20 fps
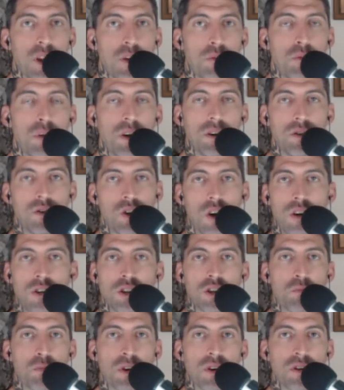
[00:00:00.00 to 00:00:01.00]
But Charles
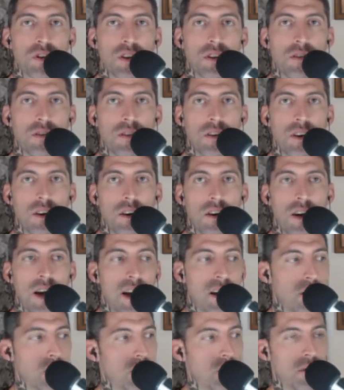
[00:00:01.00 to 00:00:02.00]
Spurgeon
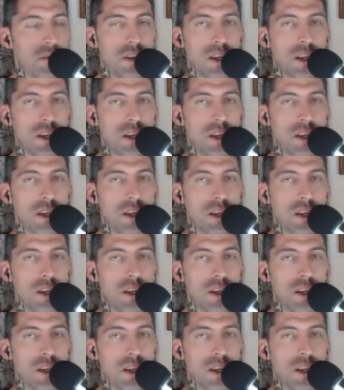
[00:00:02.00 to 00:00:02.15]
echoed